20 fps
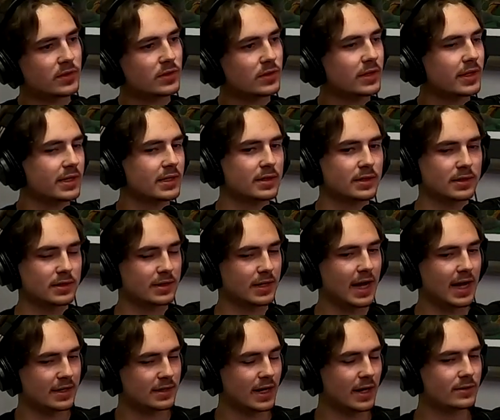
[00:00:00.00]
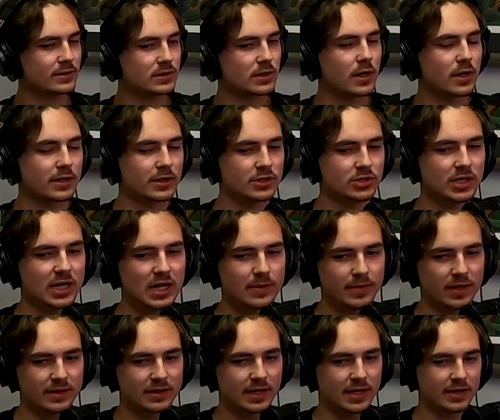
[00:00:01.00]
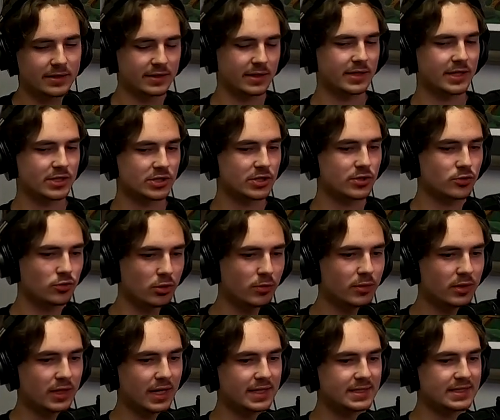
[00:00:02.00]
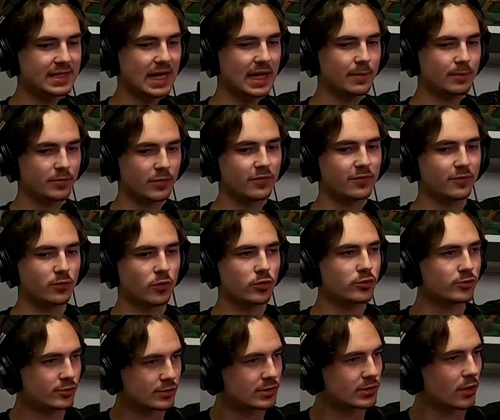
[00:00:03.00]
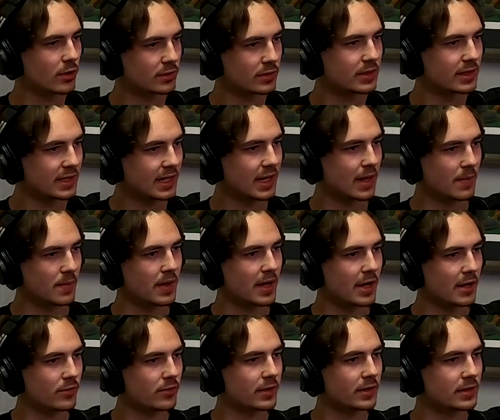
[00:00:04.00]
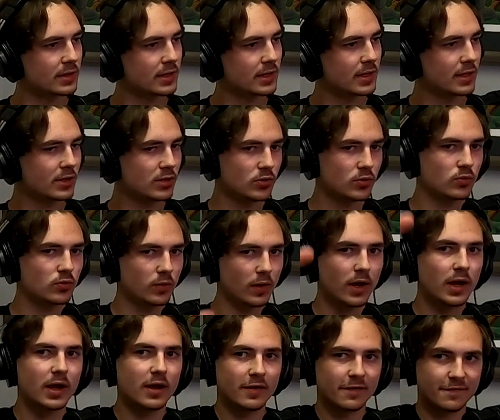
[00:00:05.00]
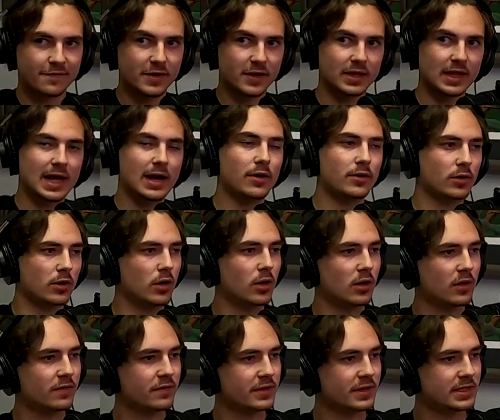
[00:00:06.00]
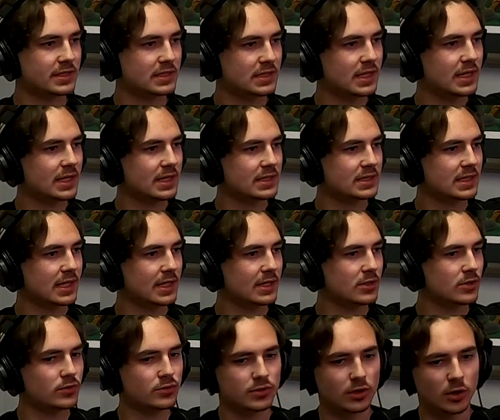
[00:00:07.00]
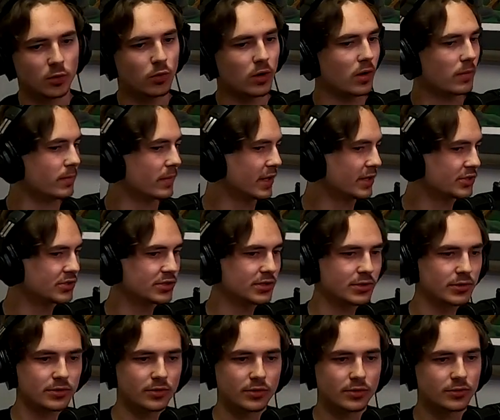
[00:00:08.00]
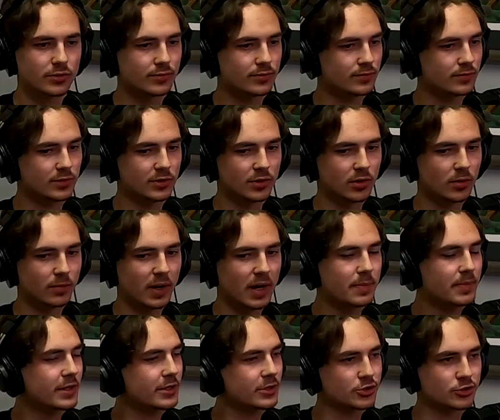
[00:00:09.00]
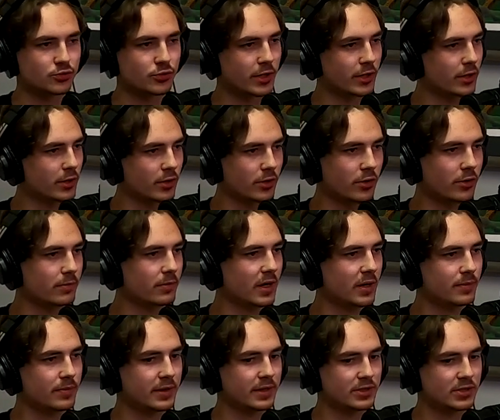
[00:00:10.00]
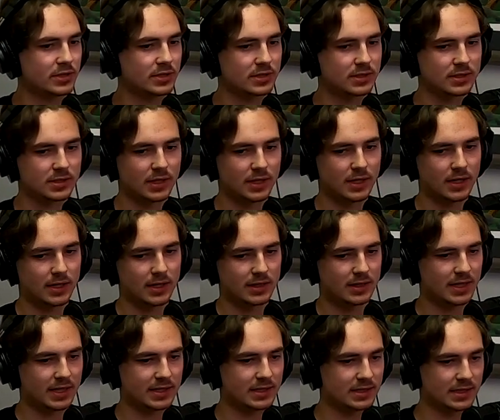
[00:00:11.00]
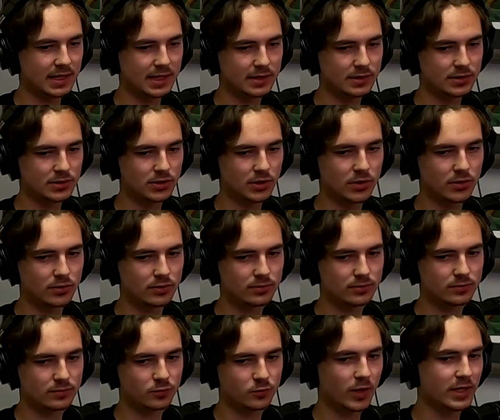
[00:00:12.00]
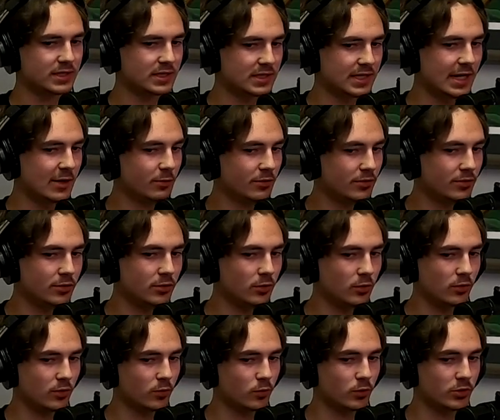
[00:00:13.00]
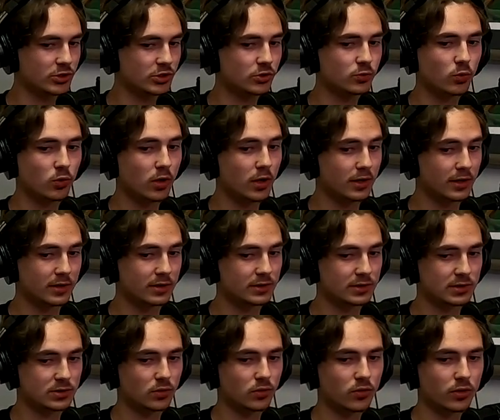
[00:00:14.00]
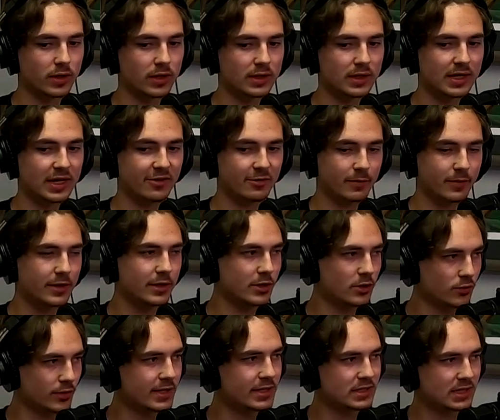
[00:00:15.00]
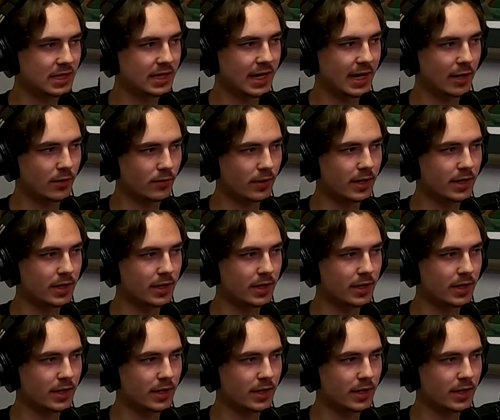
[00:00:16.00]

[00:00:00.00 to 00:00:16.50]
You like, I, I was talking to John about that. They should normalize that before you start the campaign or anything. You fill out all of these things that you don't want mentioned, or you, you know, it might be a trigger, or it might be just things that don't resonate with you or what you want in the story. And then everybody agrees to that,